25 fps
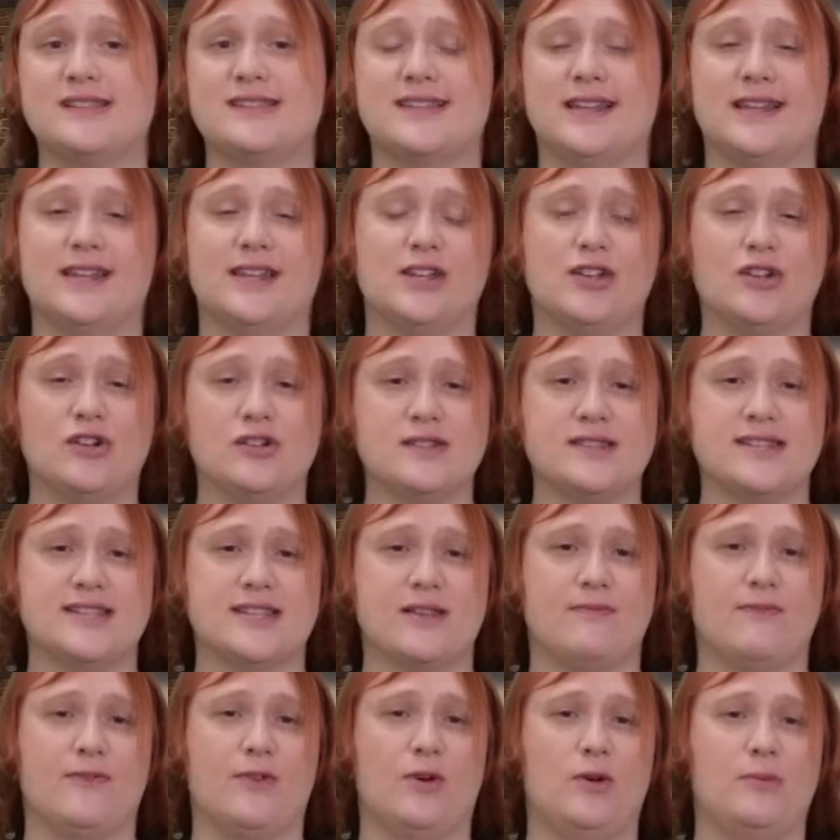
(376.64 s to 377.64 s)
is still in
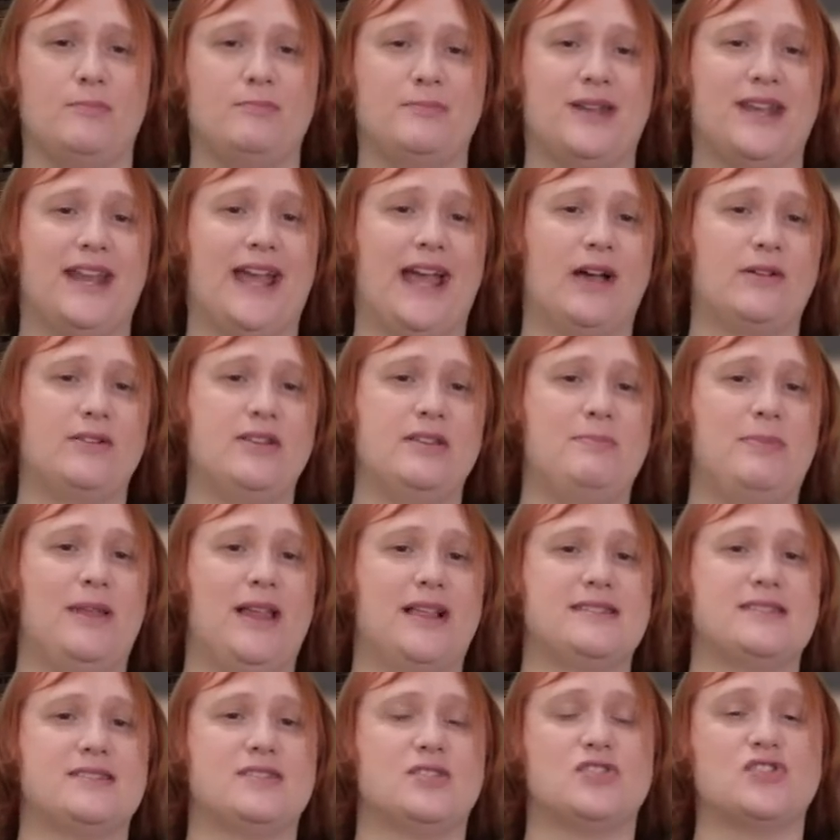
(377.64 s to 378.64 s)
concept form, but Audi
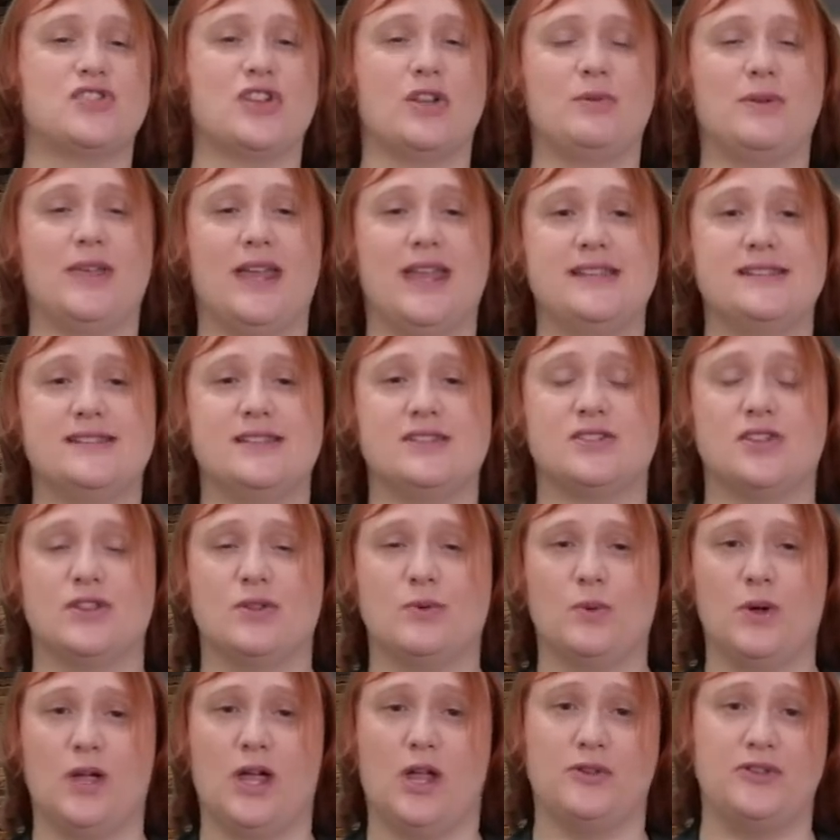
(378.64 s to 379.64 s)
plans to showcase it to the
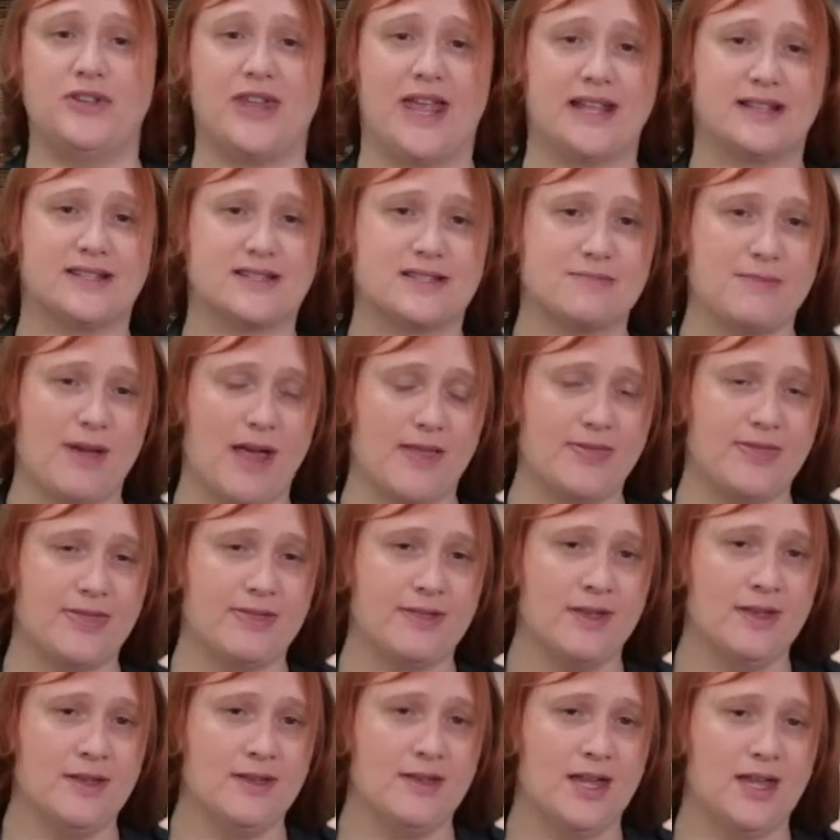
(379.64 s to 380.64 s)
world next
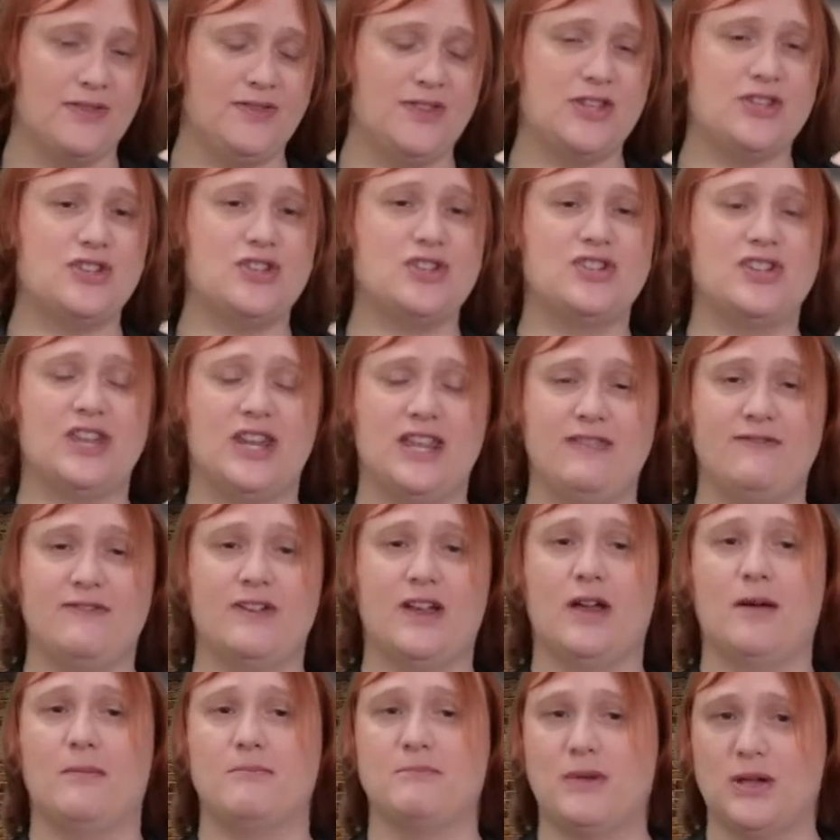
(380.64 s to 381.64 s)
month at the
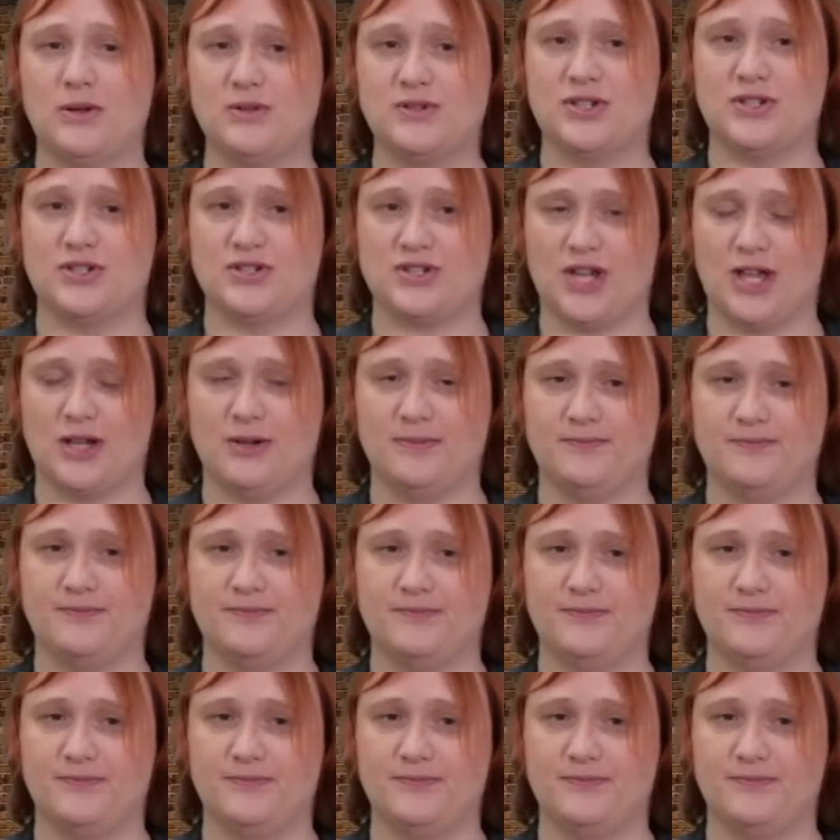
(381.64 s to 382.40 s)
Geneva Motor Show.